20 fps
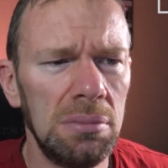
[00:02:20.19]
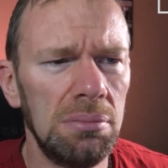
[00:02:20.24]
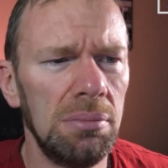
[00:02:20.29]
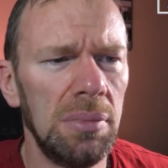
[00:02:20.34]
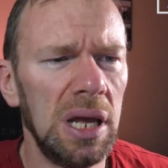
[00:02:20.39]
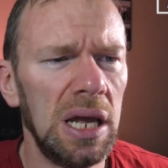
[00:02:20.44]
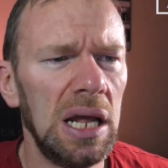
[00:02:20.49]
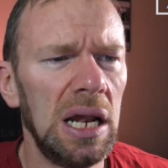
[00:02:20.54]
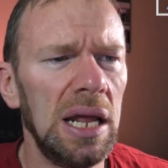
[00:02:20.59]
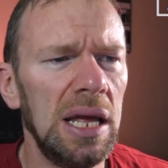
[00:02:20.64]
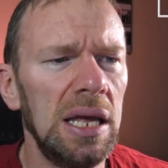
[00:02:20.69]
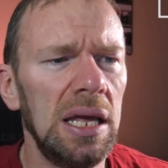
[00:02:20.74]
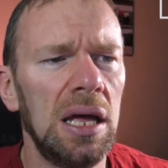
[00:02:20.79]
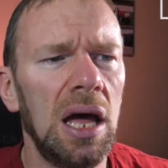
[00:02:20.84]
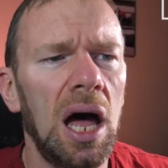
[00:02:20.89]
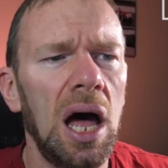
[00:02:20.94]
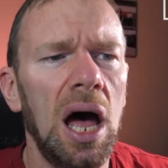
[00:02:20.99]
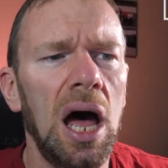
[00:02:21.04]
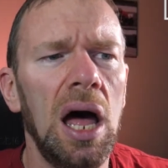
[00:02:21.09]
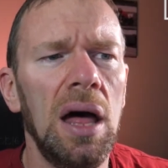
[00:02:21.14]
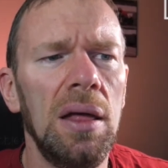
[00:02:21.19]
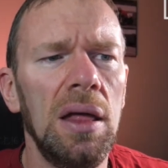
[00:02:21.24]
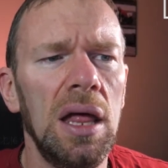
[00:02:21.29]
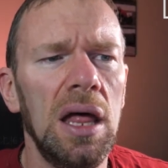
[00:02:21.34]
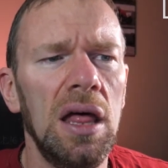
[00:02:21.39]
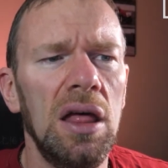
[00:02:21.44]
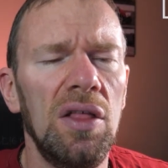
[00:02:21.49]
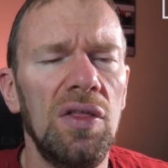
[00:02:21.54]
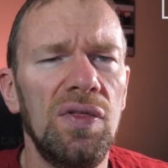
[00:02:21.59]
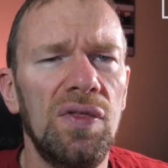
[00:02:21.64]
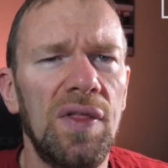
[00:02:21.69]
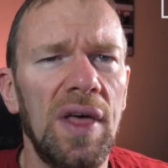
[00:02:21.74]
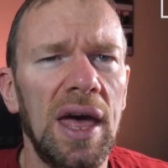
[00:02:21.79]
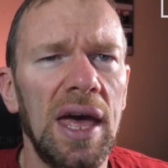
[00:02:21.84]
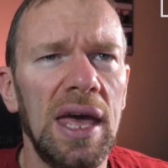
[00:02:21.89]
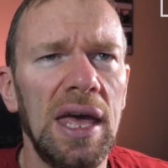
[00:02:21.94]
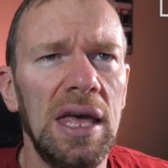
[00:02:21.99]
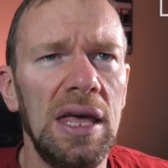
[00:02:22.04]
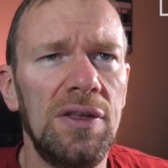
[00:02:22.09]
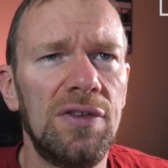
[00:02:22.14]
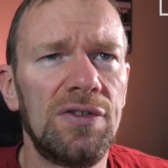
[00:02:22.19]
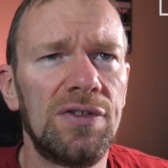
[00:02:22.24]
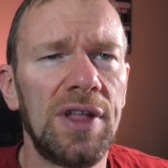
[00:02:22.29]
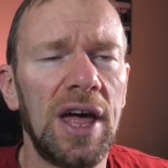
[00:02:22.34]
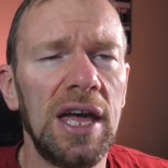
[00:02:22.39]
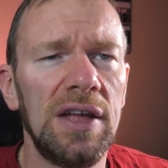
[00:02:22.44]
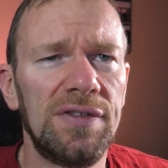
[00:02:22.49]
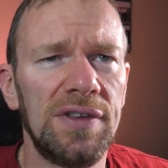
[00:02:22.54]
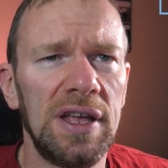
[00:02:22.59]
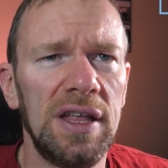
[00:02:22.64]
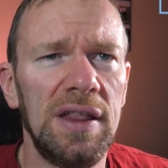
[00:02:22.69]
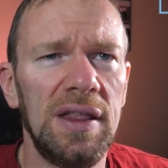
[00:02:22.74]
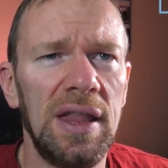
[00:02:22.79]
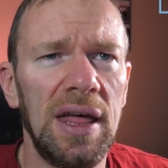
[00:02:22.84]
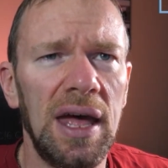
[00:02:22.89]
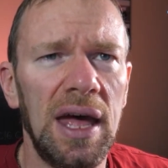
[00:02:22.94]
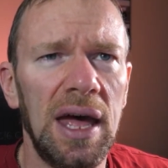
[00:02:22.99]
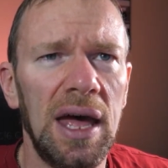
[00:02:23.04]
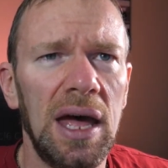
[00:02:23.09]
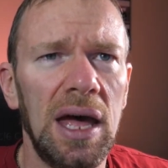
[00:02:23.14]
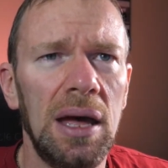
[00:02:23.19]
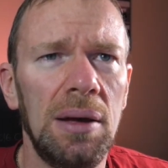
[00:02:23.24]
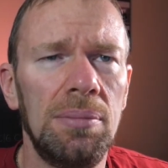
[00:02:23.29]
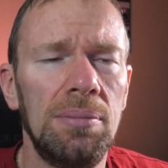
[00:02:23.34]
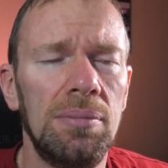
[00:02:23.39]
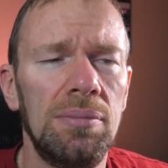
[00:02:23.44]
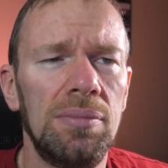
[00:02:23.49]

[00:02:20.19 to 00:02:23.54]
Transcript: They state in their